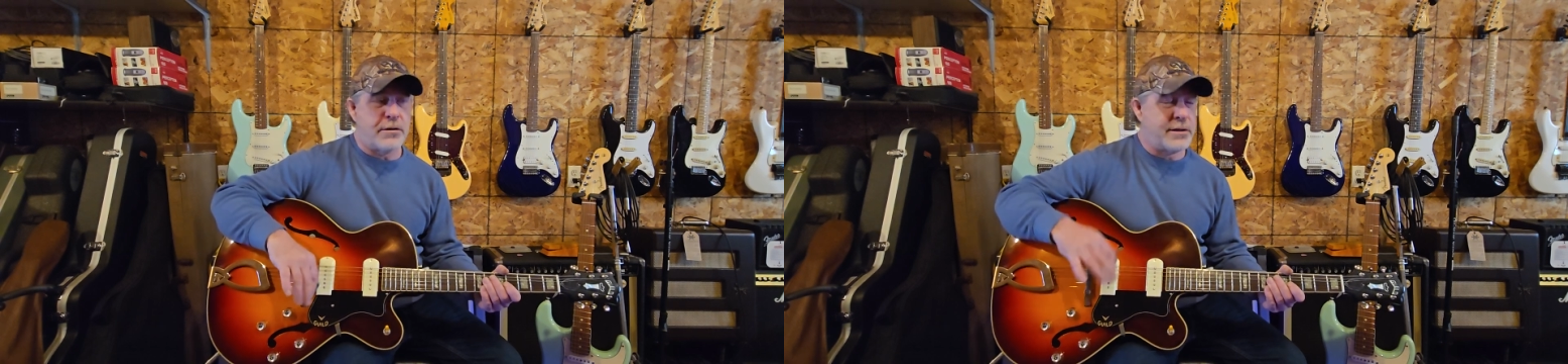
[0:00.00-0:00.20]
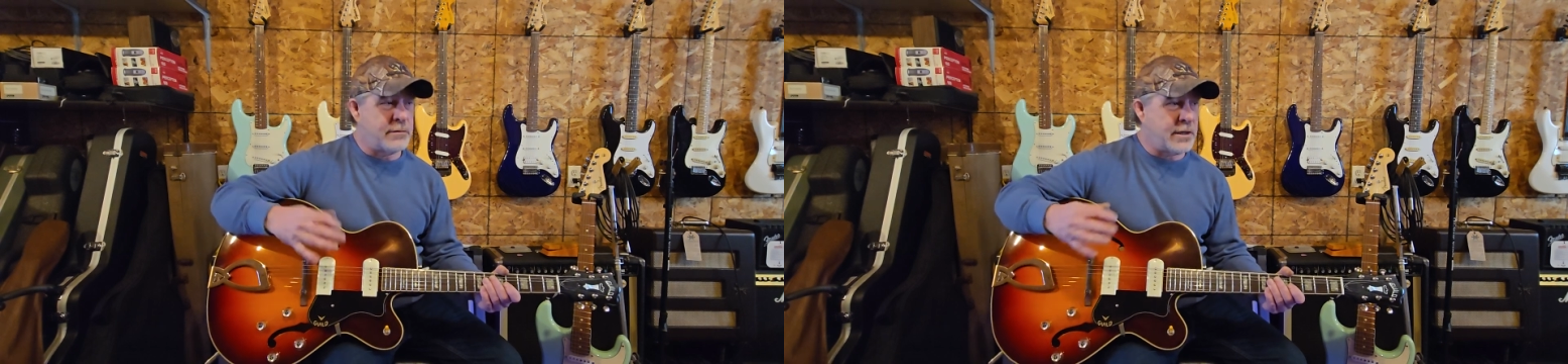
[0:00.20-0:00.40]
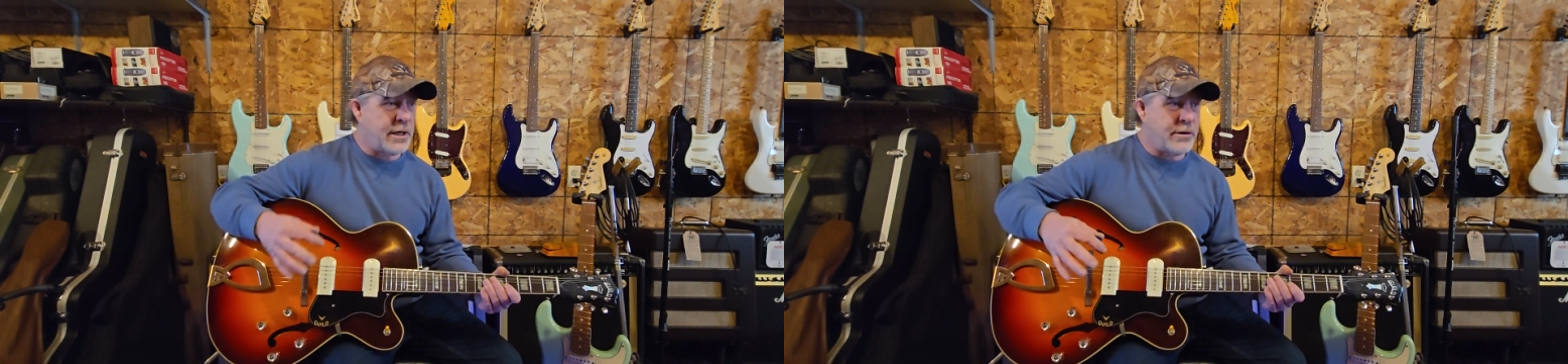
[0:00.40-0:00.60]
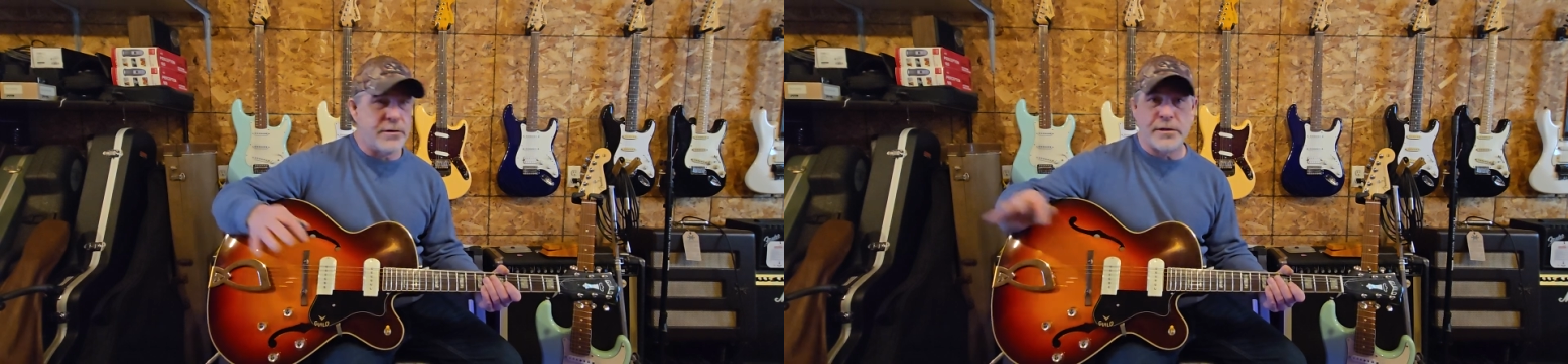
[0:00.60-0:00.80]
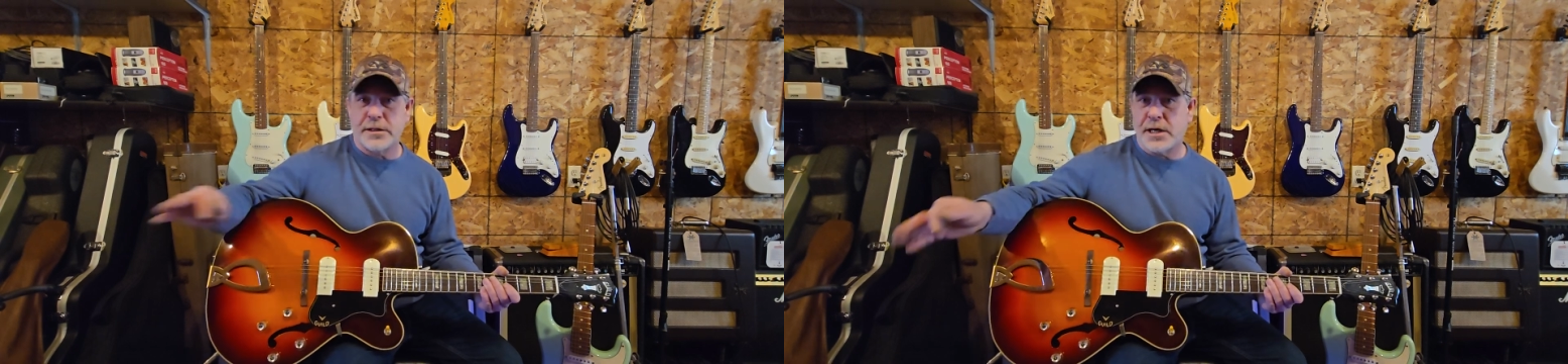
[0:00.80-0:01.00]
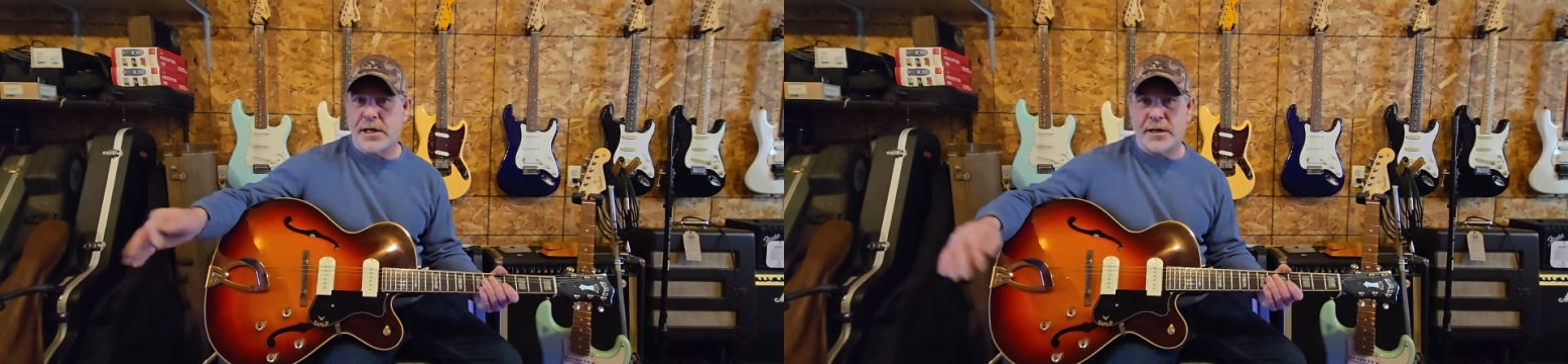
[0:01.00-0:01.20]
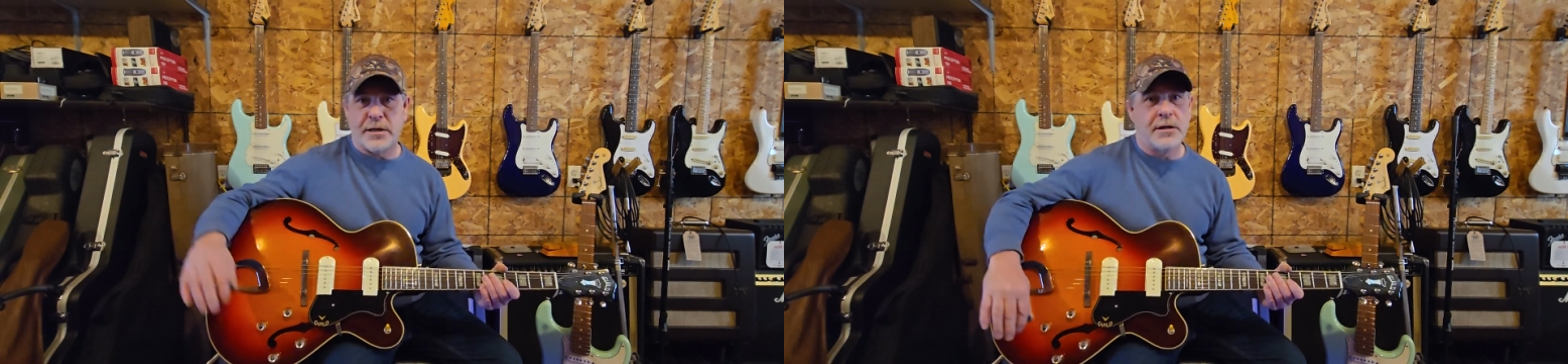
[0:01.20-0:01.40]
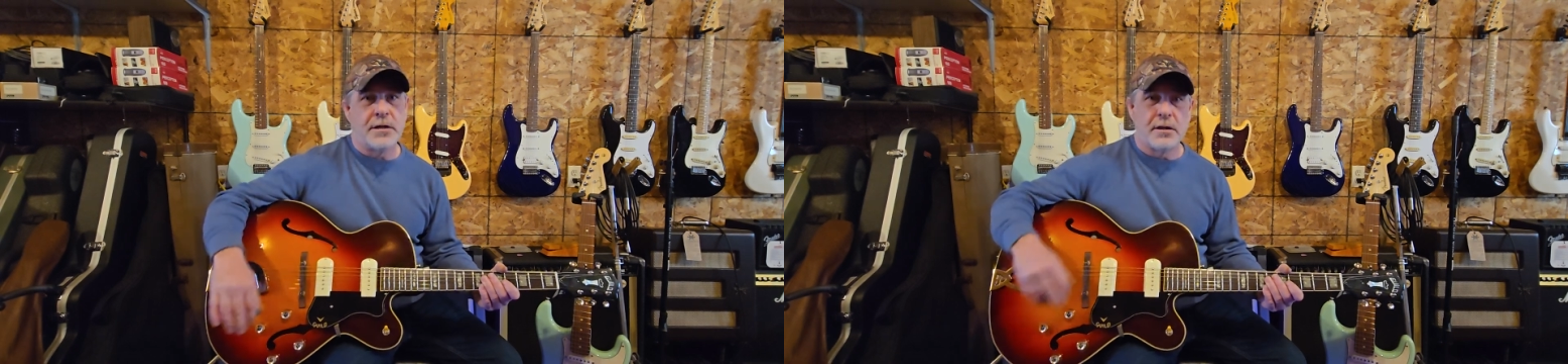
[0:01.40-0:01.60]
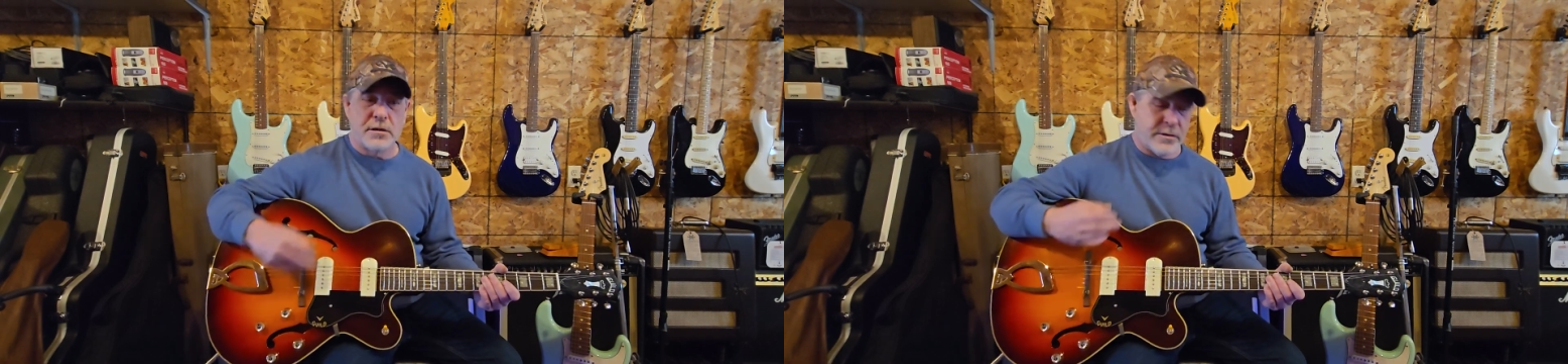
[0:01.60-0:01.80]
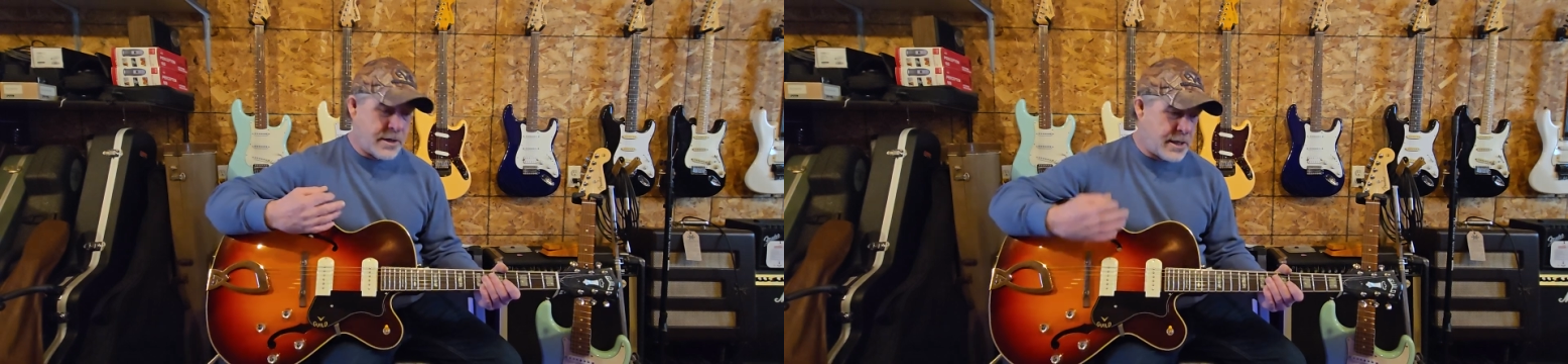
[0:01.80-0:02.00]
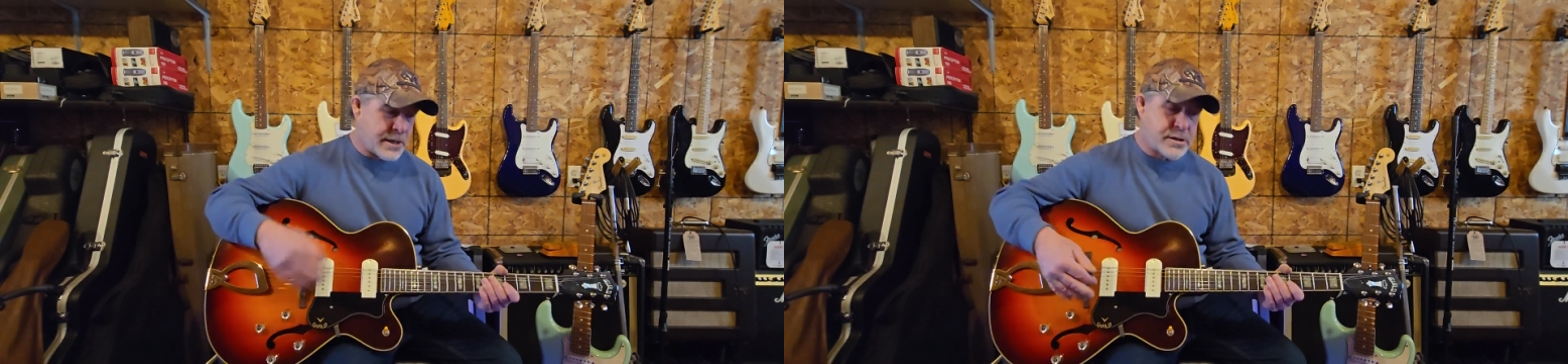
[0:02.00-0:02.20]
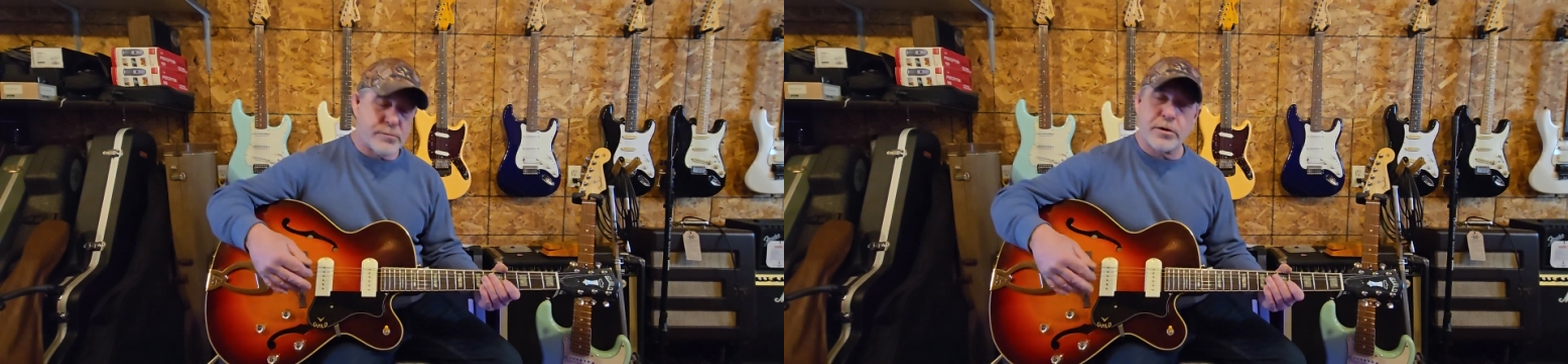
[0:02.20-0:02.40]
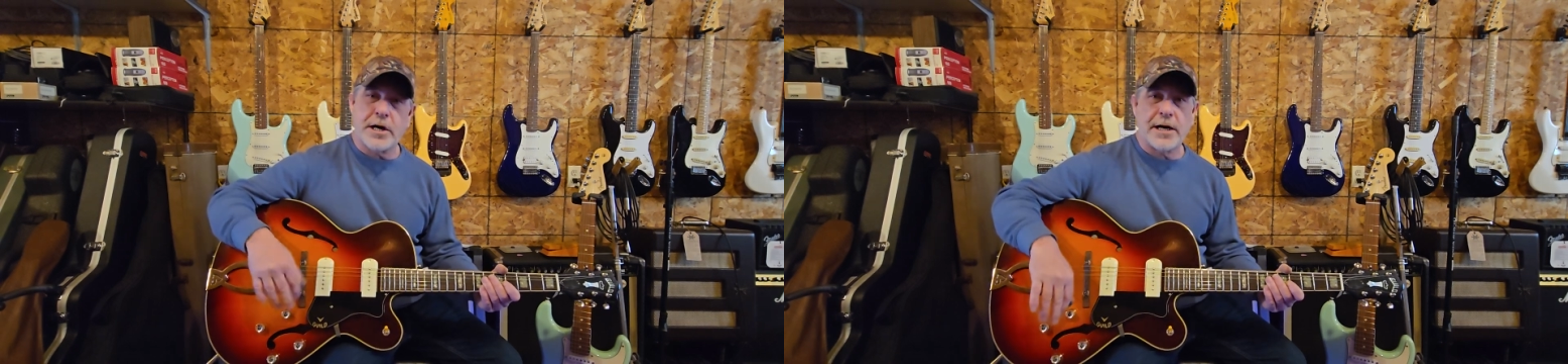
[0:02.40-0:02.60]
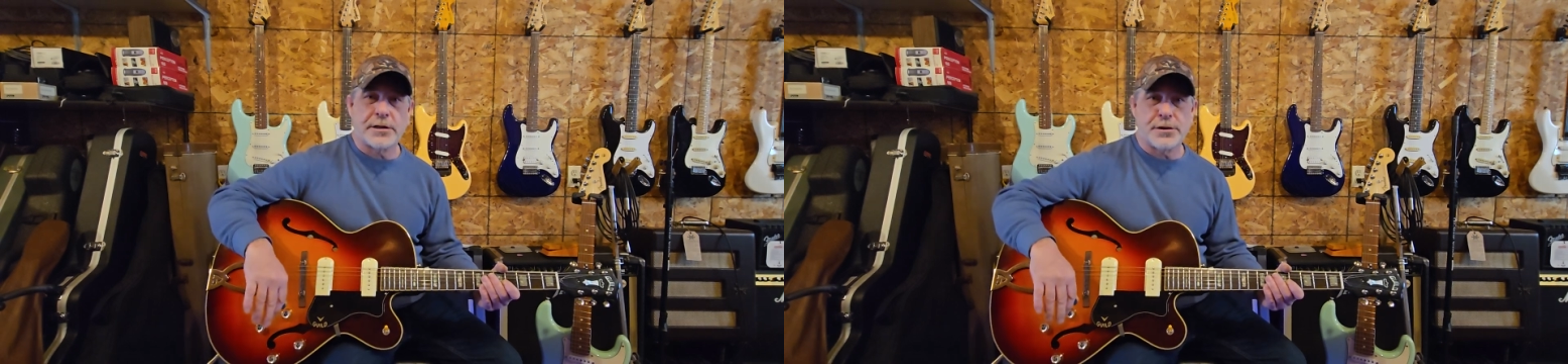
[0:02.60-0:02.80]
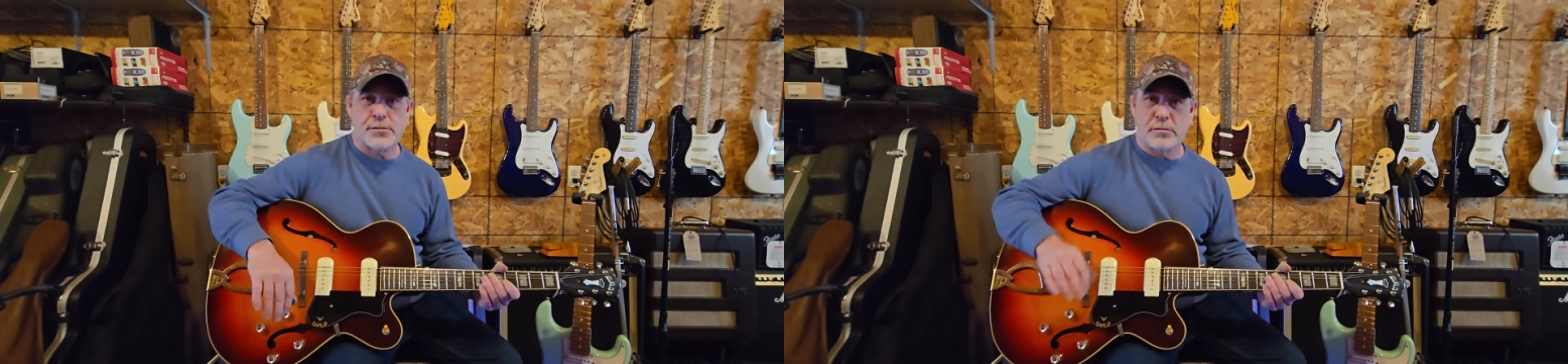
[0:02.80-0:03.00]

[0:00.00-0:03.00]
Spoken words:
either later in the day or the next practice